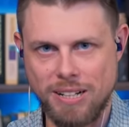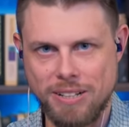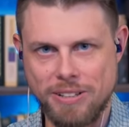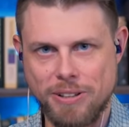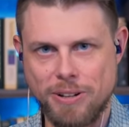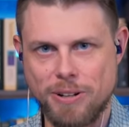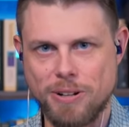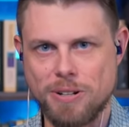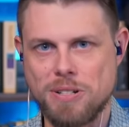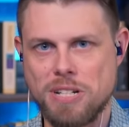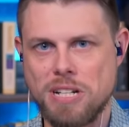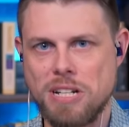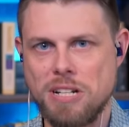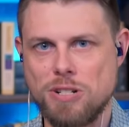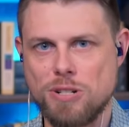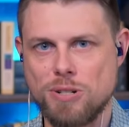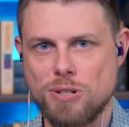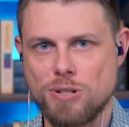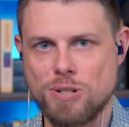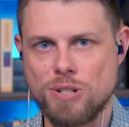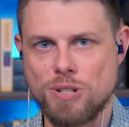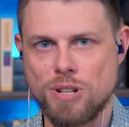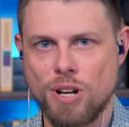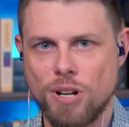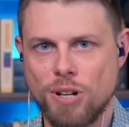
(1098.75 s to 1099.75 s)
There are
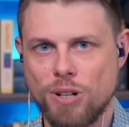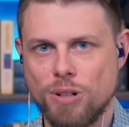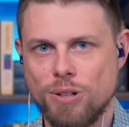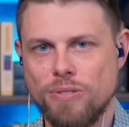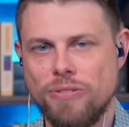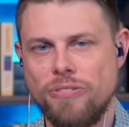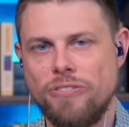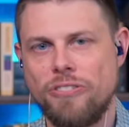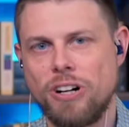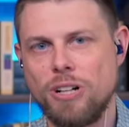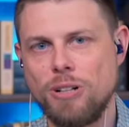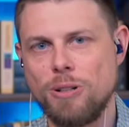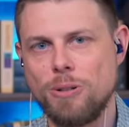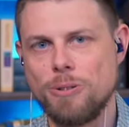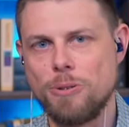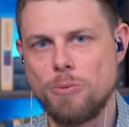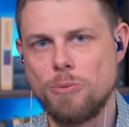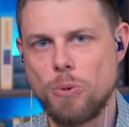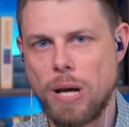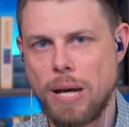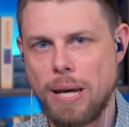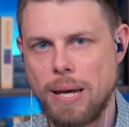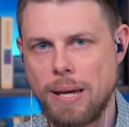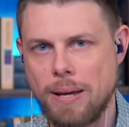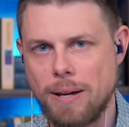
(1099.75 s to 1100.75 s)
teachers who follow the
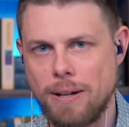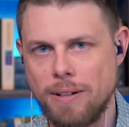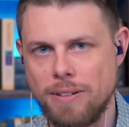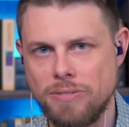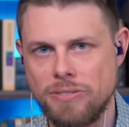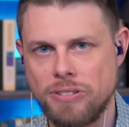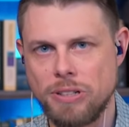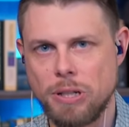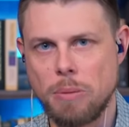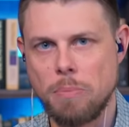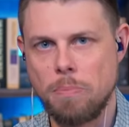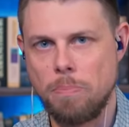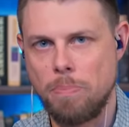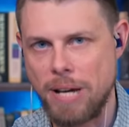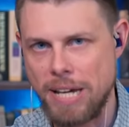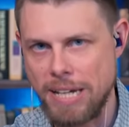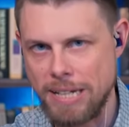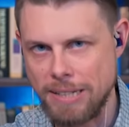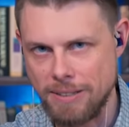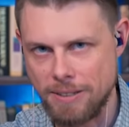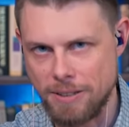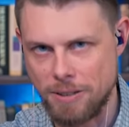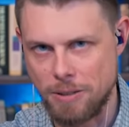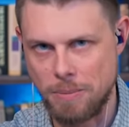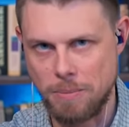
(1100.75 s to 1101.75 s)
way of
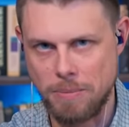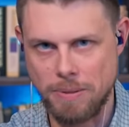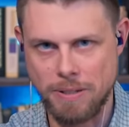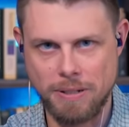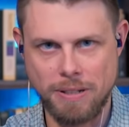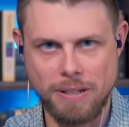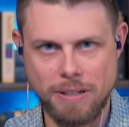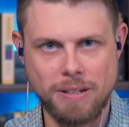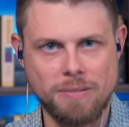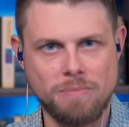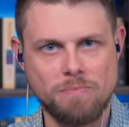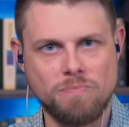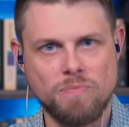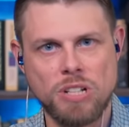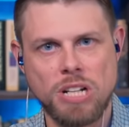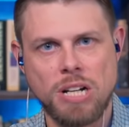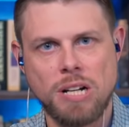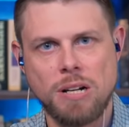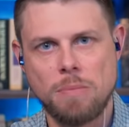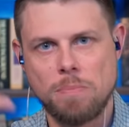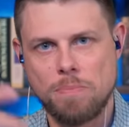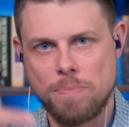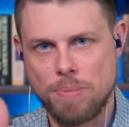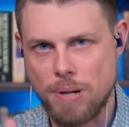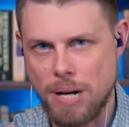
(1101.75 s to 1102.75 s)
Balaam, and then
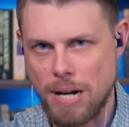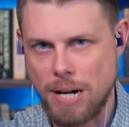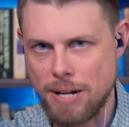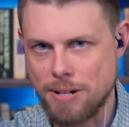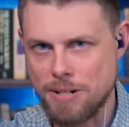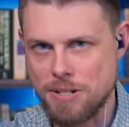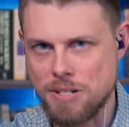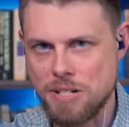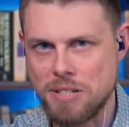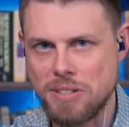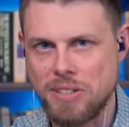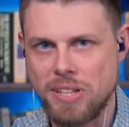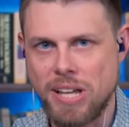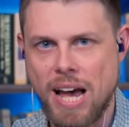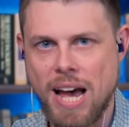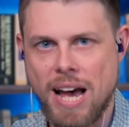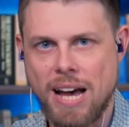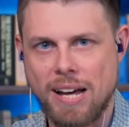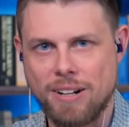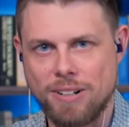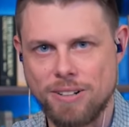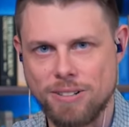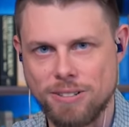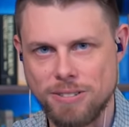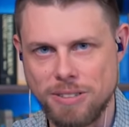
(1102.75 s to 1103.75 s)
prior to
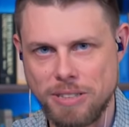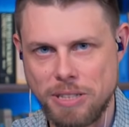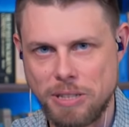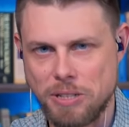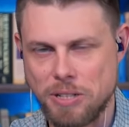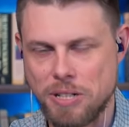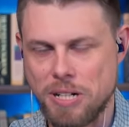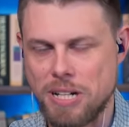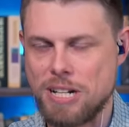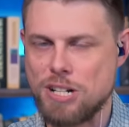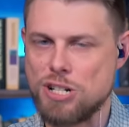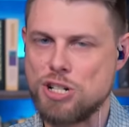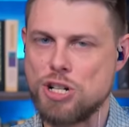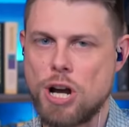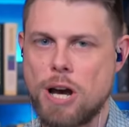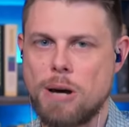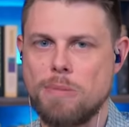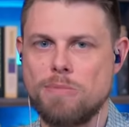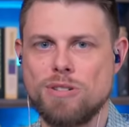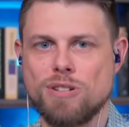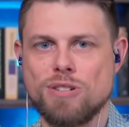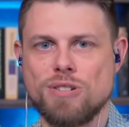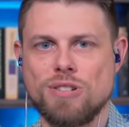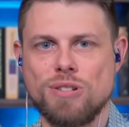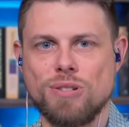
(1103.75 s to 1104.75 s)
that, earlier in
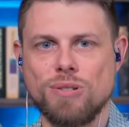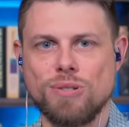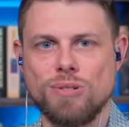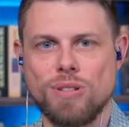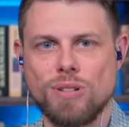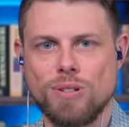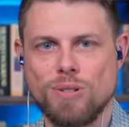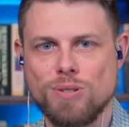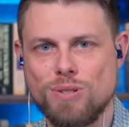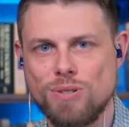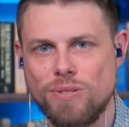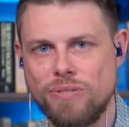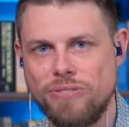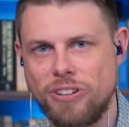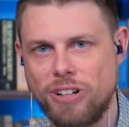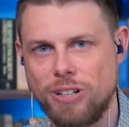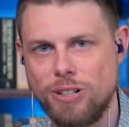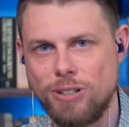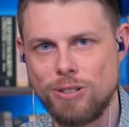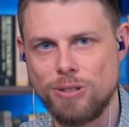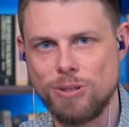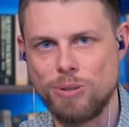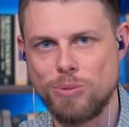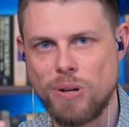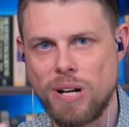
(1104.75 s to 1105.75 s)
chapter 2, those who
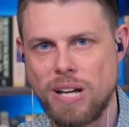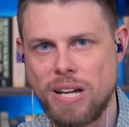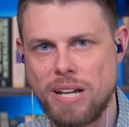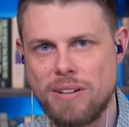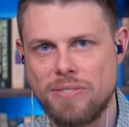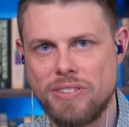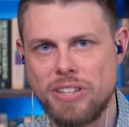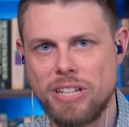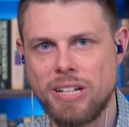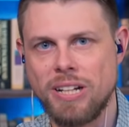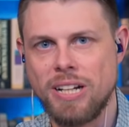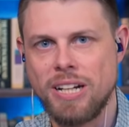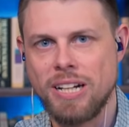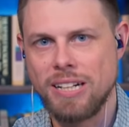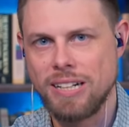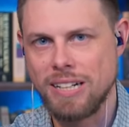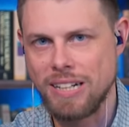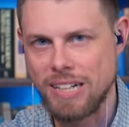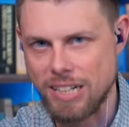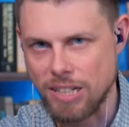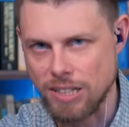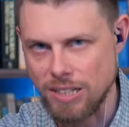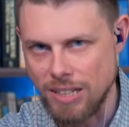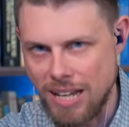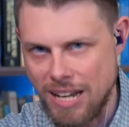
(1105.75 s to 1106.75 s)
follow the way of the
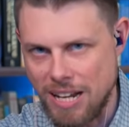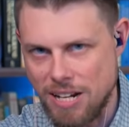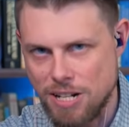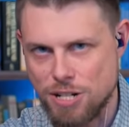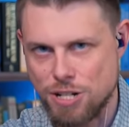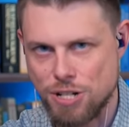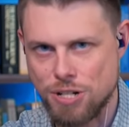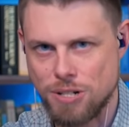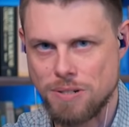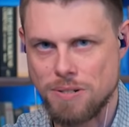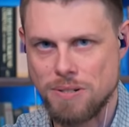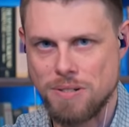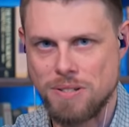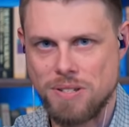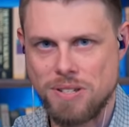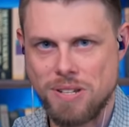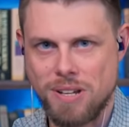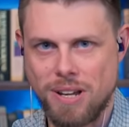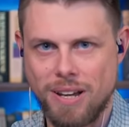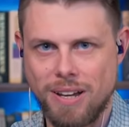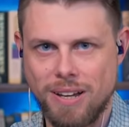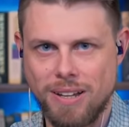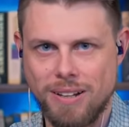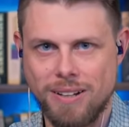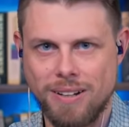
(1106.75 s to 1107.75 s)
Nicolaitans,
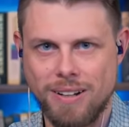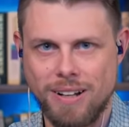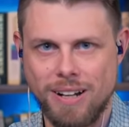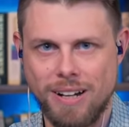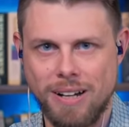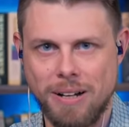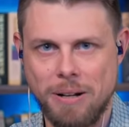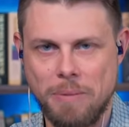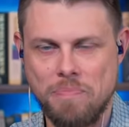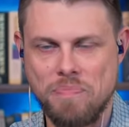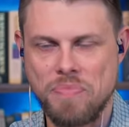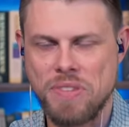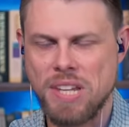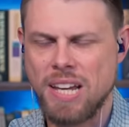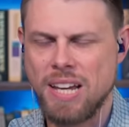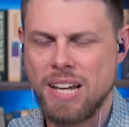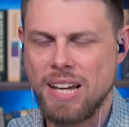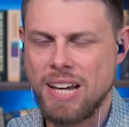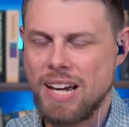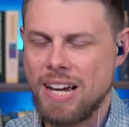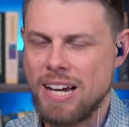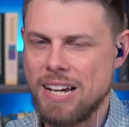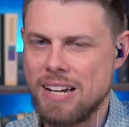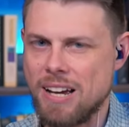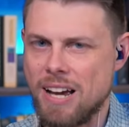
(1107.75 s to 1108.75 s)
and
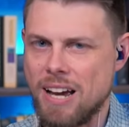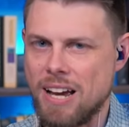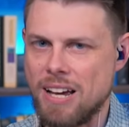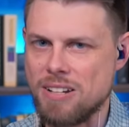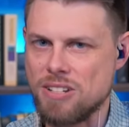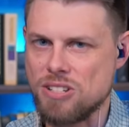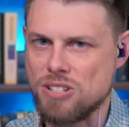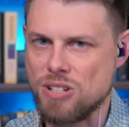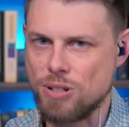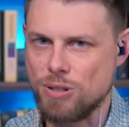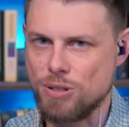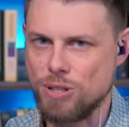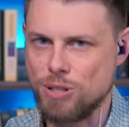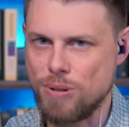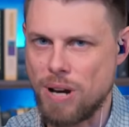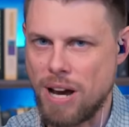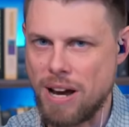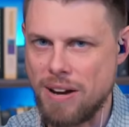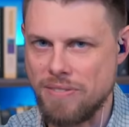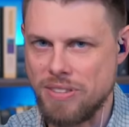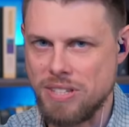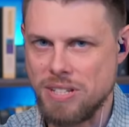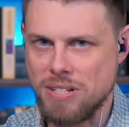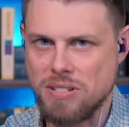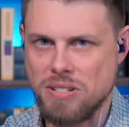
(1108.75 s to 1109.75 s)
so you
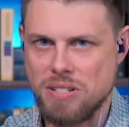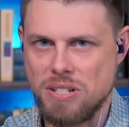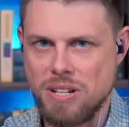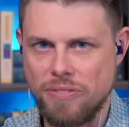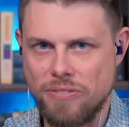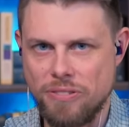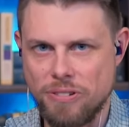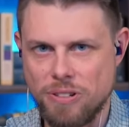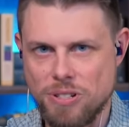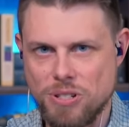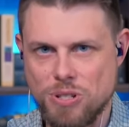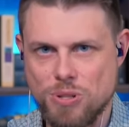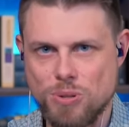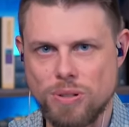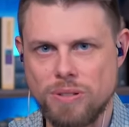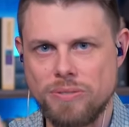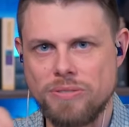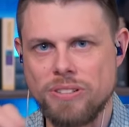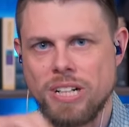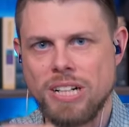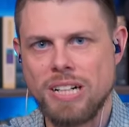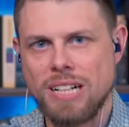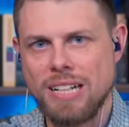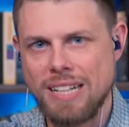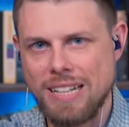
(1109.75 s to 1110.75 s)
have these different sort of
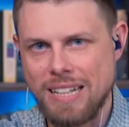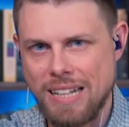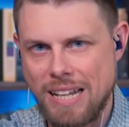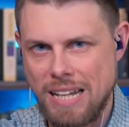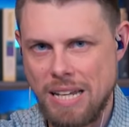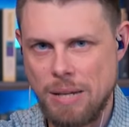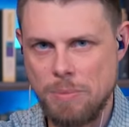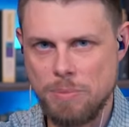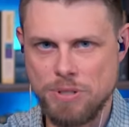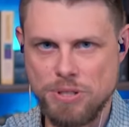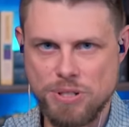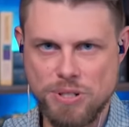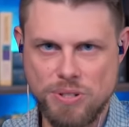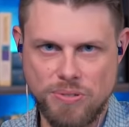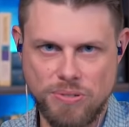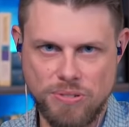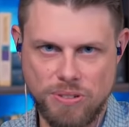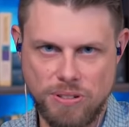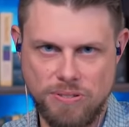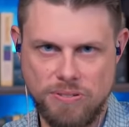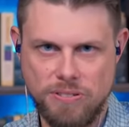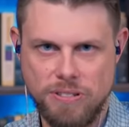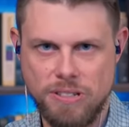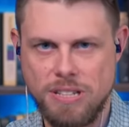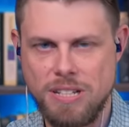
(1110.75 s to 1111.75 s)
labels
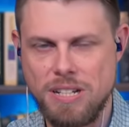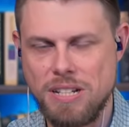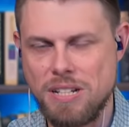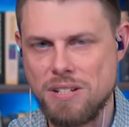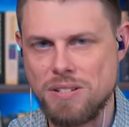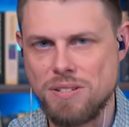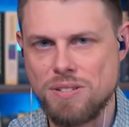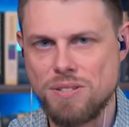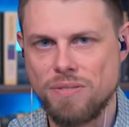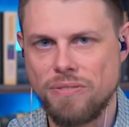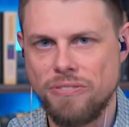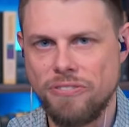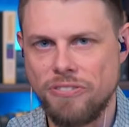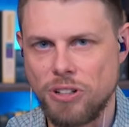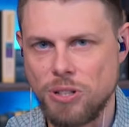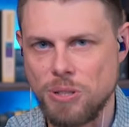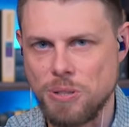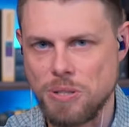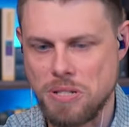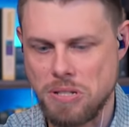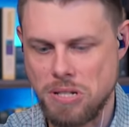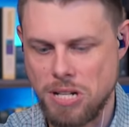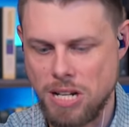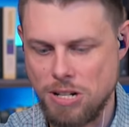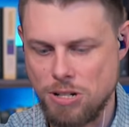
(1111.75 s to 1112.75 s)
for these
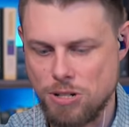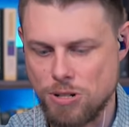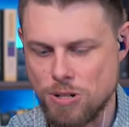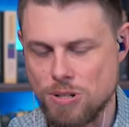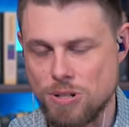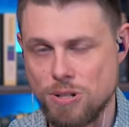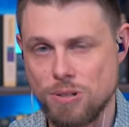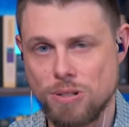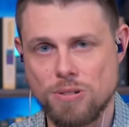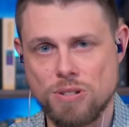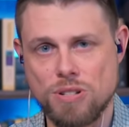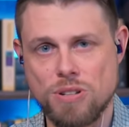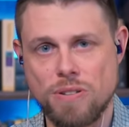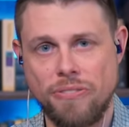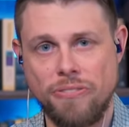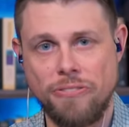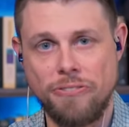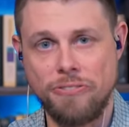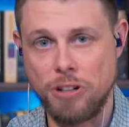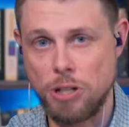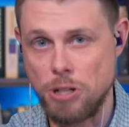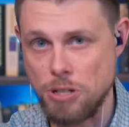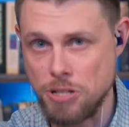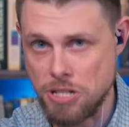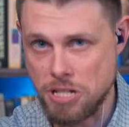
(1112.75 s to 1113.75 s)
false teachers. So there's a
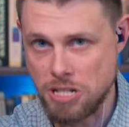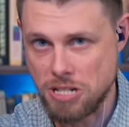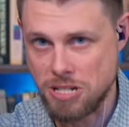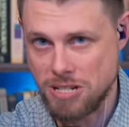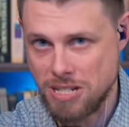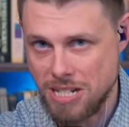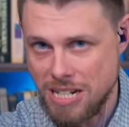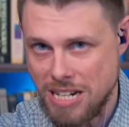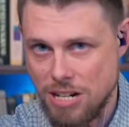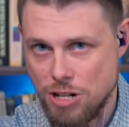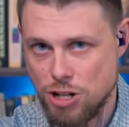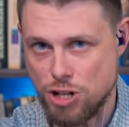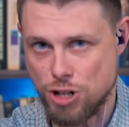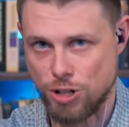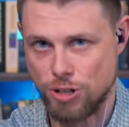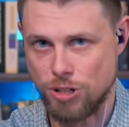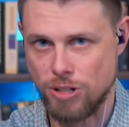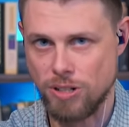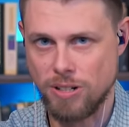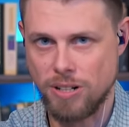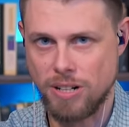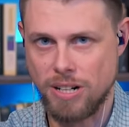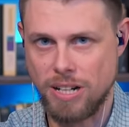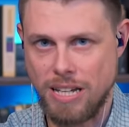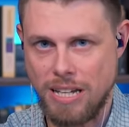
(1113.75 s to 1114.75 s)
false
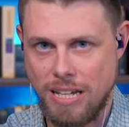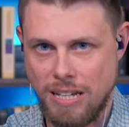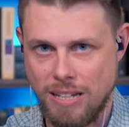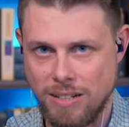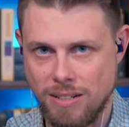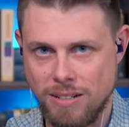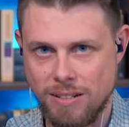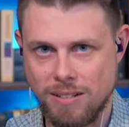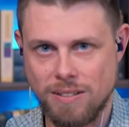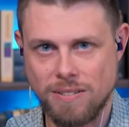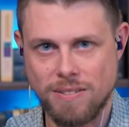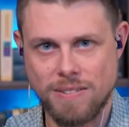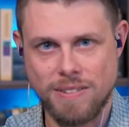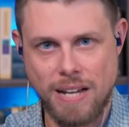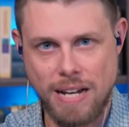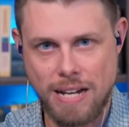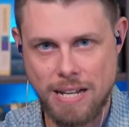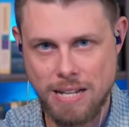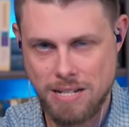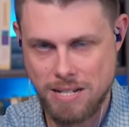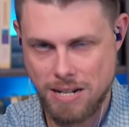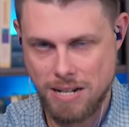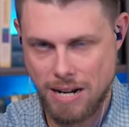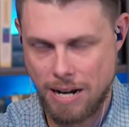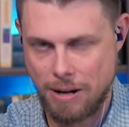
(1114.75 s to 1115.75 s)
teacher in
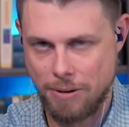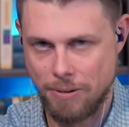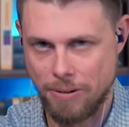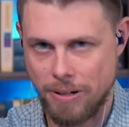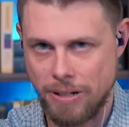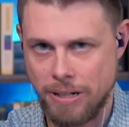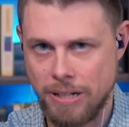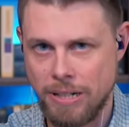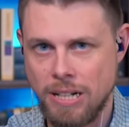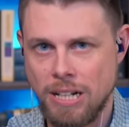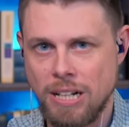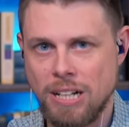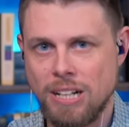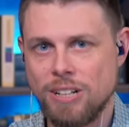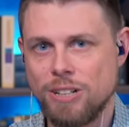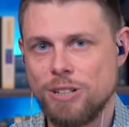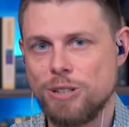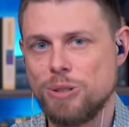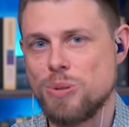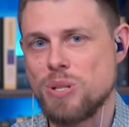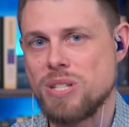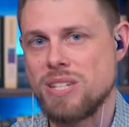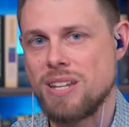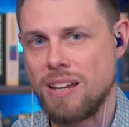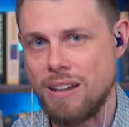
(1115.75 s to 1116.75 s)
Thyatira
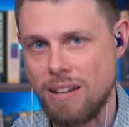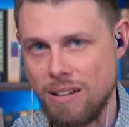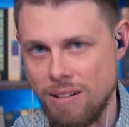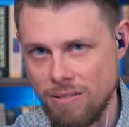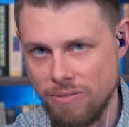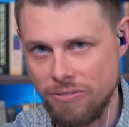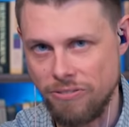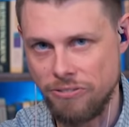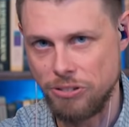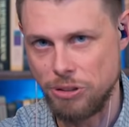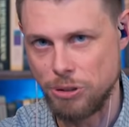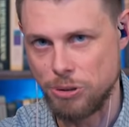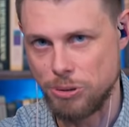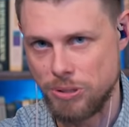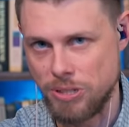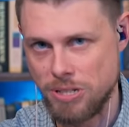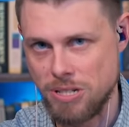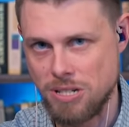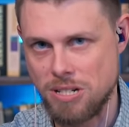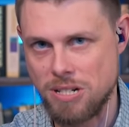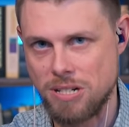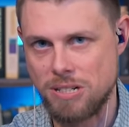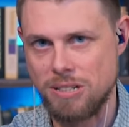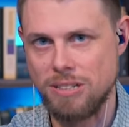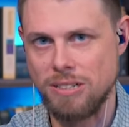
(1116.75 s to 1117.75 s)
who has
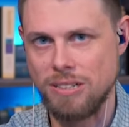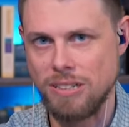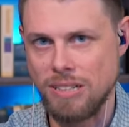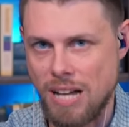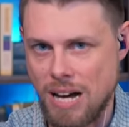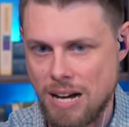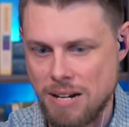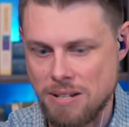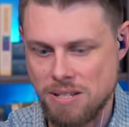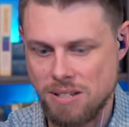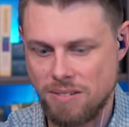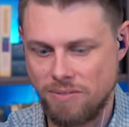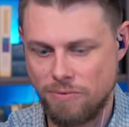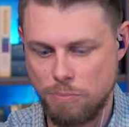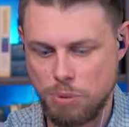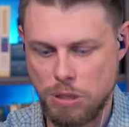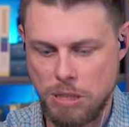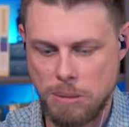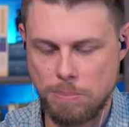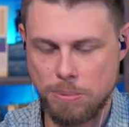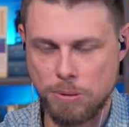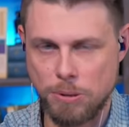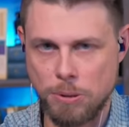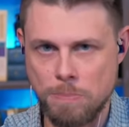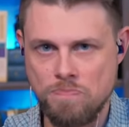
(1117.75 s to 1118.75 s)
influenced lots of
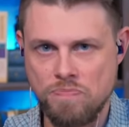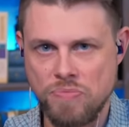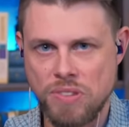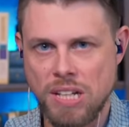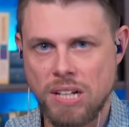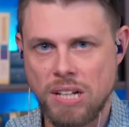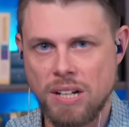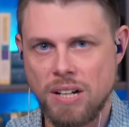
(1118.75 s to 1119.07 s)
people.